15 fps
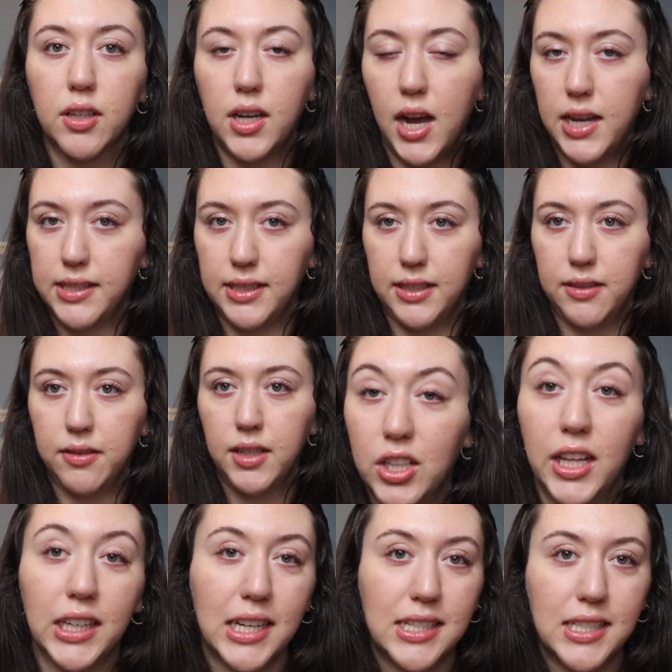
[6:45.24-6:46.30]
cousin.
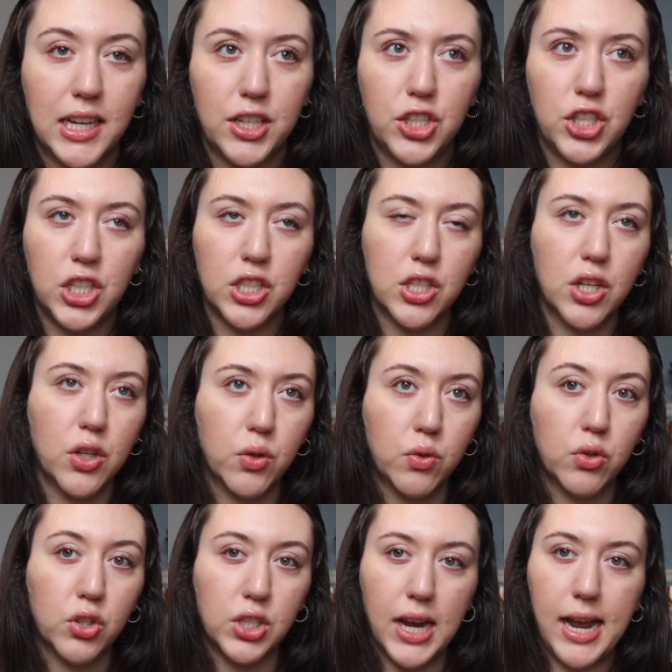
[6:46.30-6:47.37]
Like I said, she's
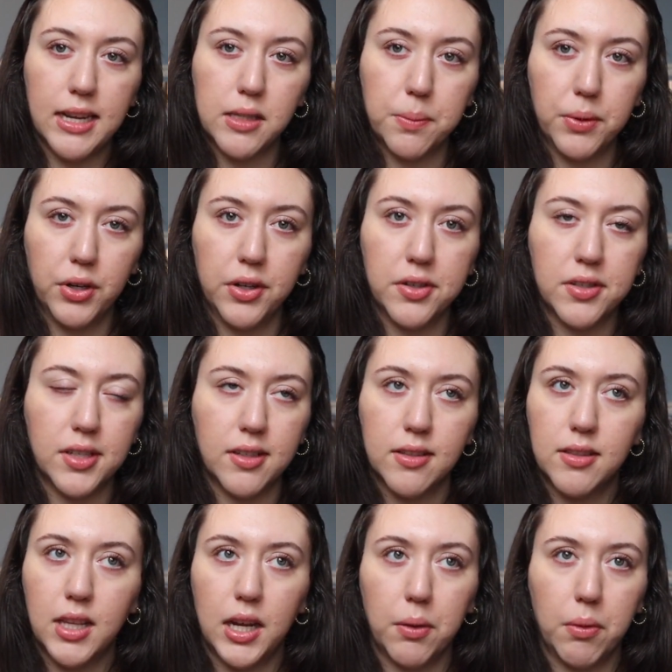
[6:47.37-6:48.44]
known Jasper since
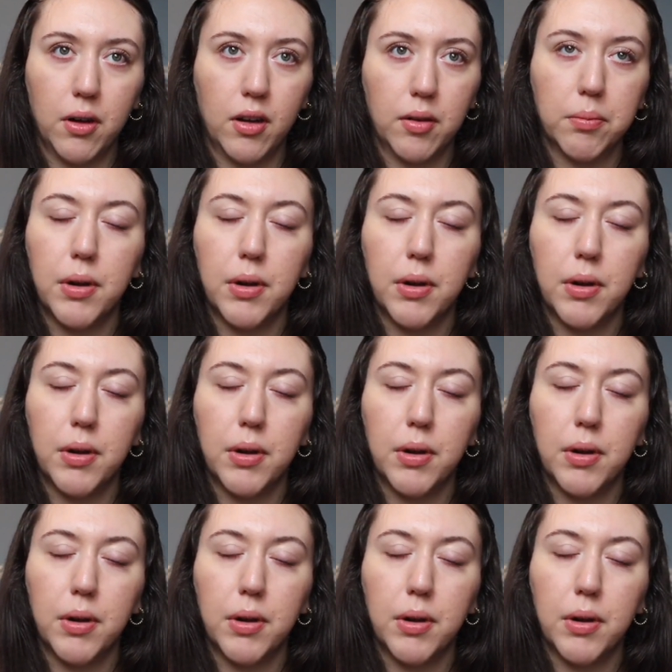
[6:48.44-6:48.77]
they were